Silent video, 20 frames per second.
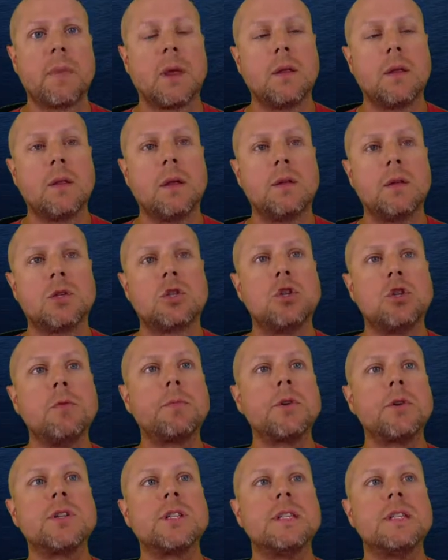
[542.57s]
that
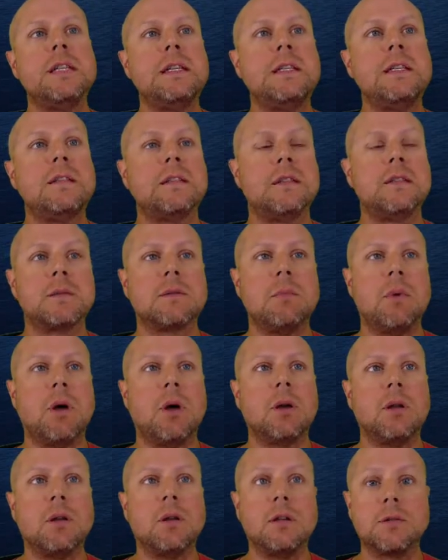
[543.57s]
supersedes this
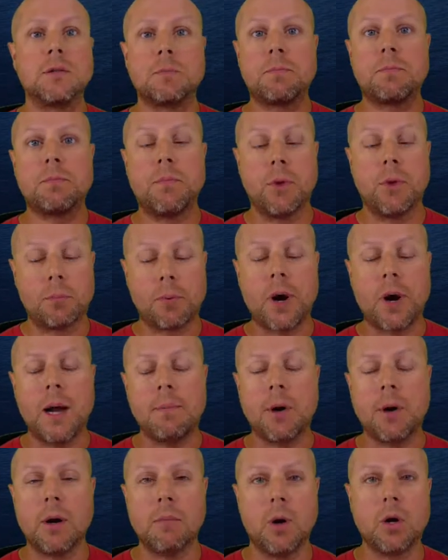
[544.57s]
model and is the
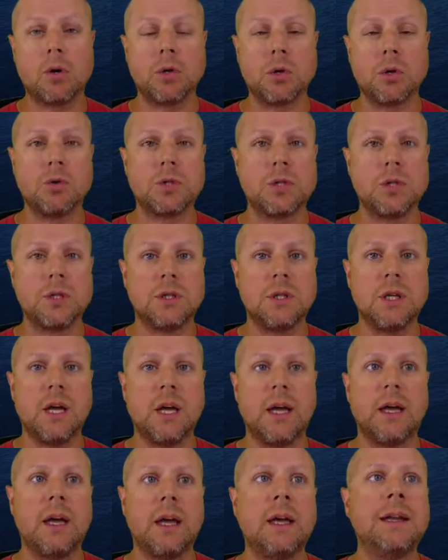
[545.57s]
primary model used
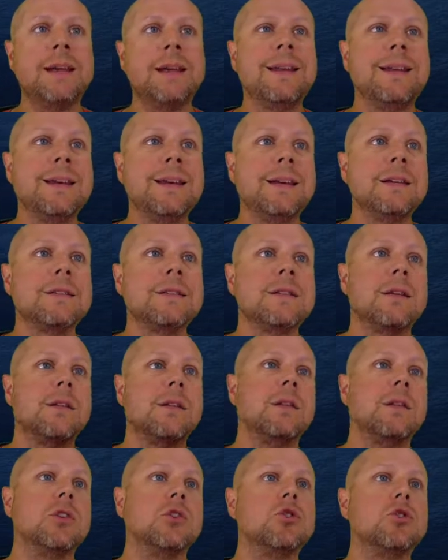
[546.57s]
today, and it is
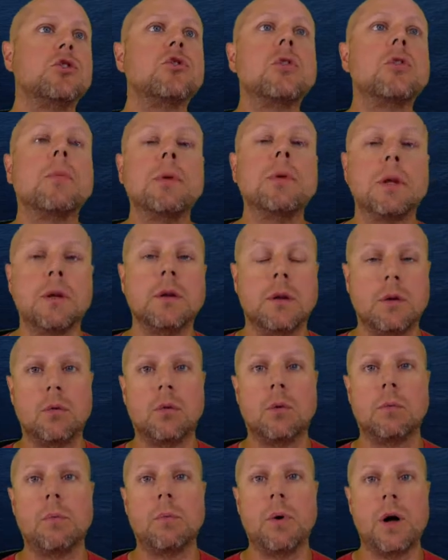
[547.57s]
the distributed
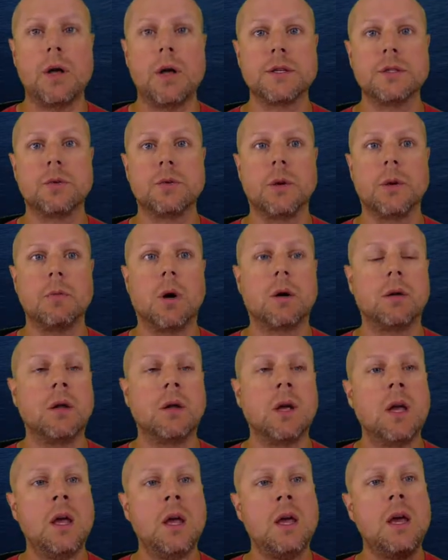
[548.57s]
repository model.
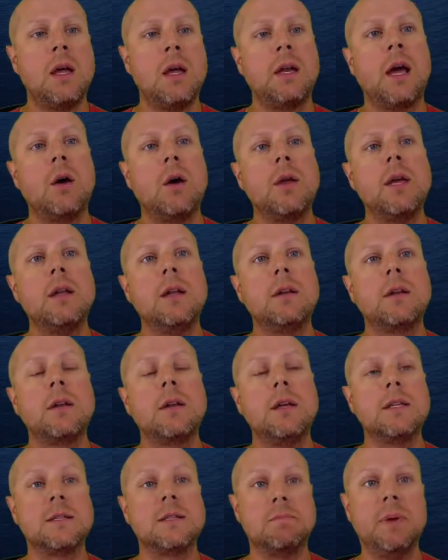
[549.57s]
Now, it
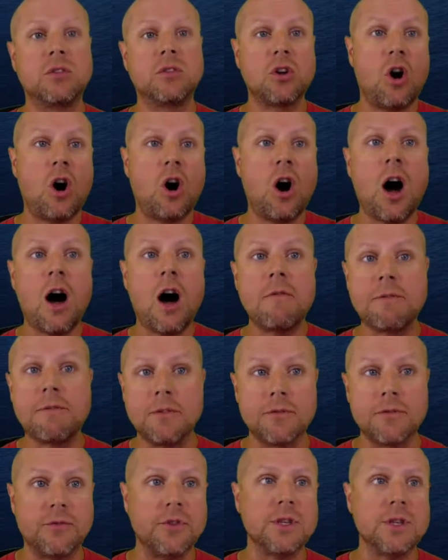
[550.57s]
is built off
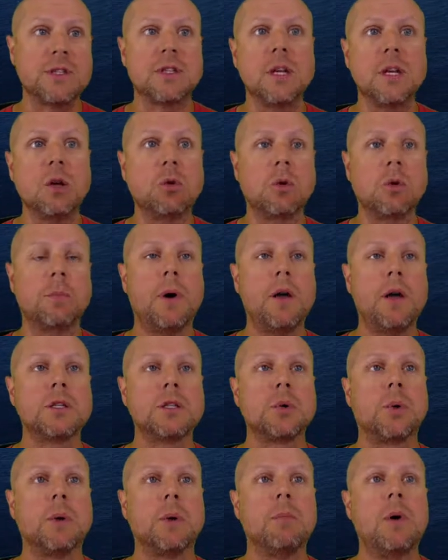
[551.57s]
of the single
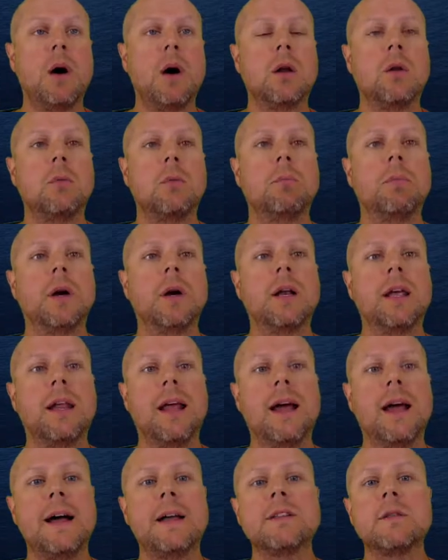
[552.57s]
repository model, but
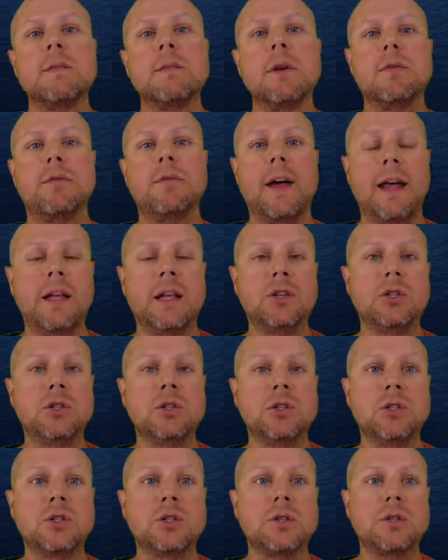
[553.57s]
it has some
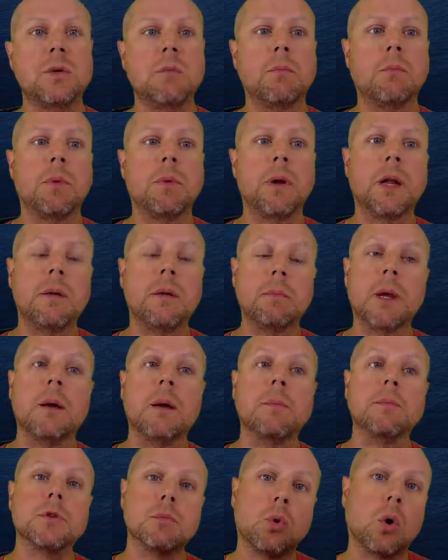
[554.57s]
advantages, but it
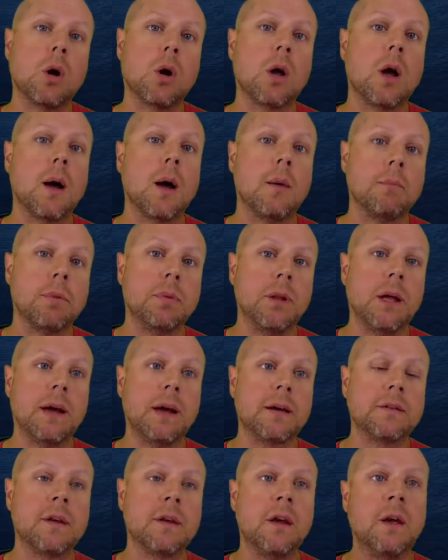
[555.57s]
becomes more
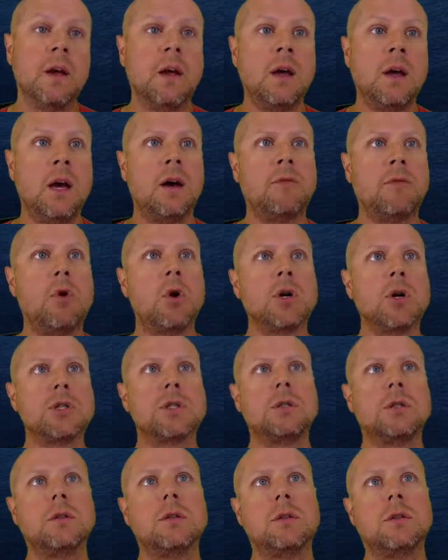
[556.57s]
complex. Of
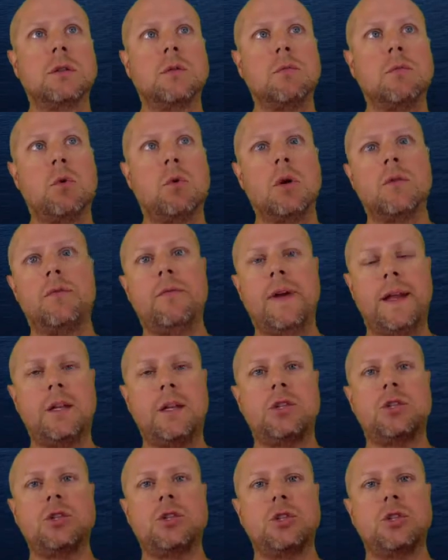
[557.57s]
course, the more
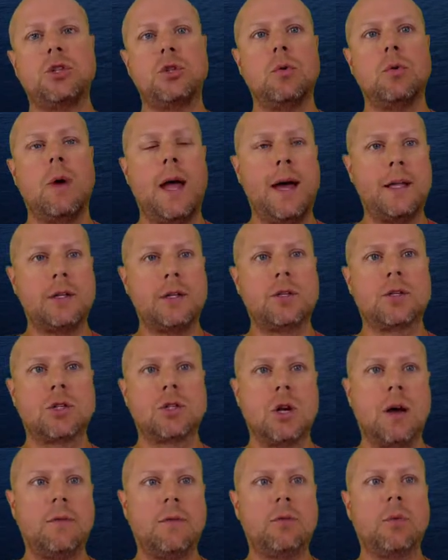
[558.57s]
advantages you add to
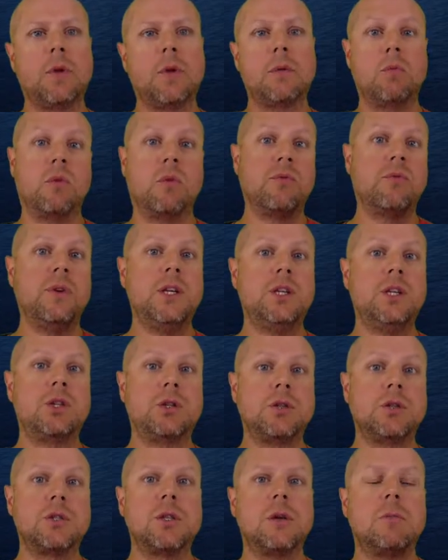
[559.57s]
software, the more
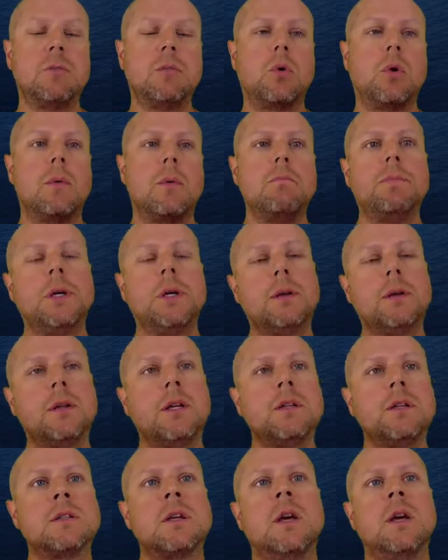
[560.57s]
features, the more
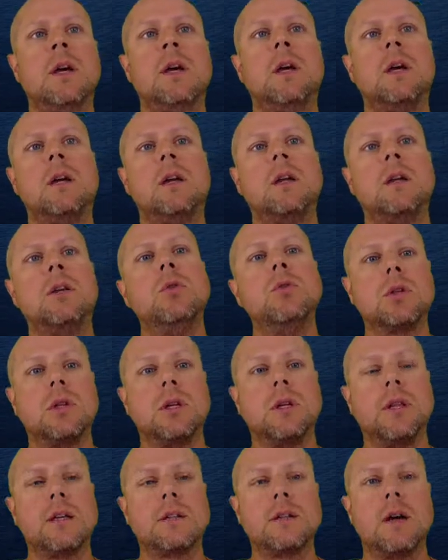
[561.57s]
abilities,
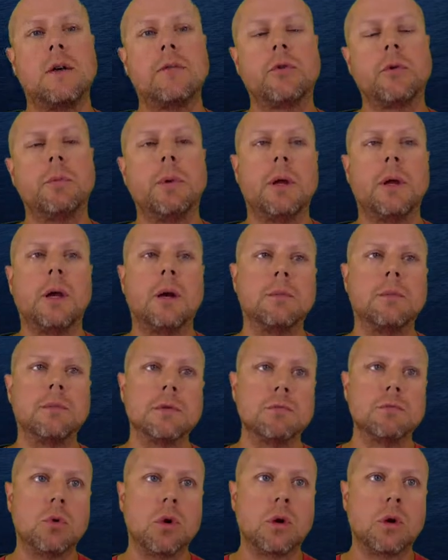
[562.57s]
usually that software becomes
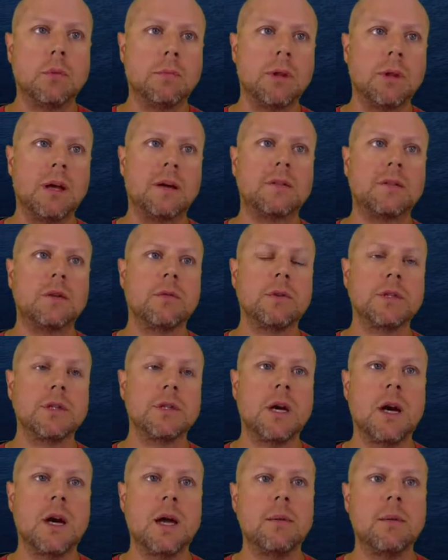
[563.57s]
more complex over
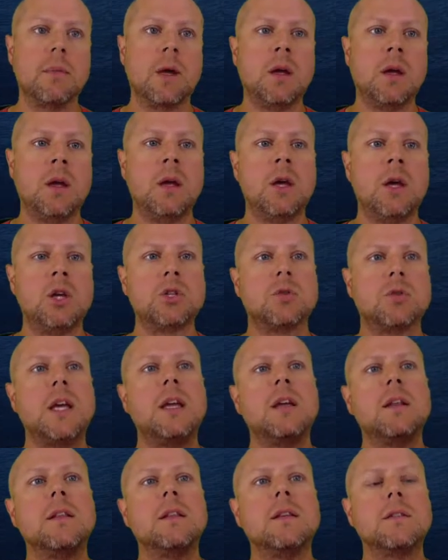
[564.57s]
time. So
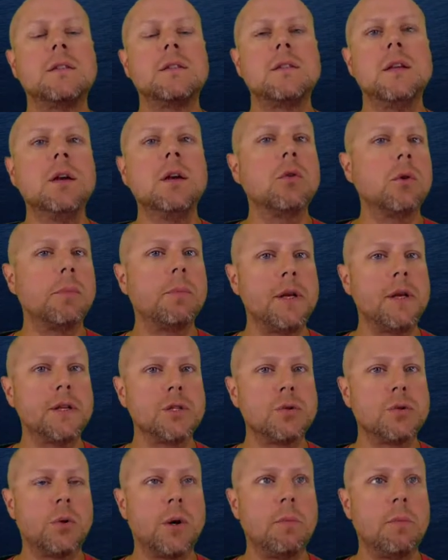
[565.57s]
taking this single
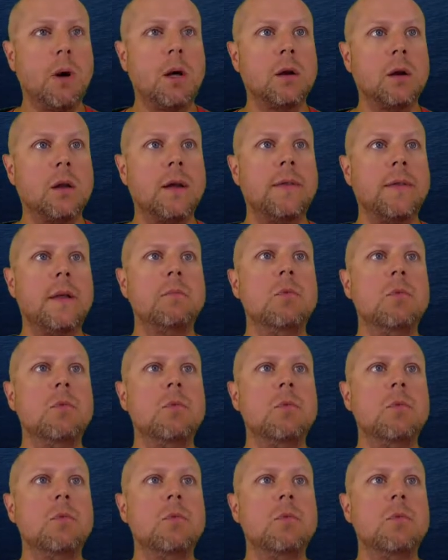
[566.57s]
repository model and then